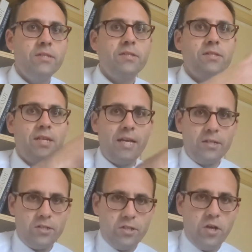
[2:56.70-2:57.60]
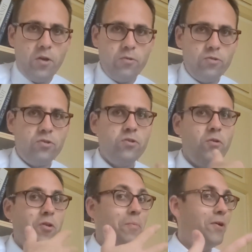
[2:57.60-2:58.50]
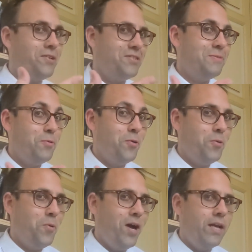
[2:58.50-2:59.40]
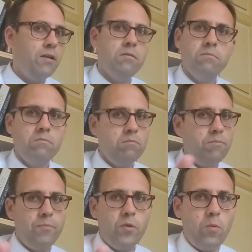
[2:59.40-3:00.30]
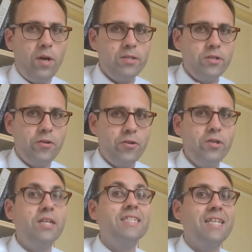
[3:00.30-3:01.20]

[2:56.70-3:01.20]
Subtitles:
saying to the host or the person who's bought the wine, the wine's no good, because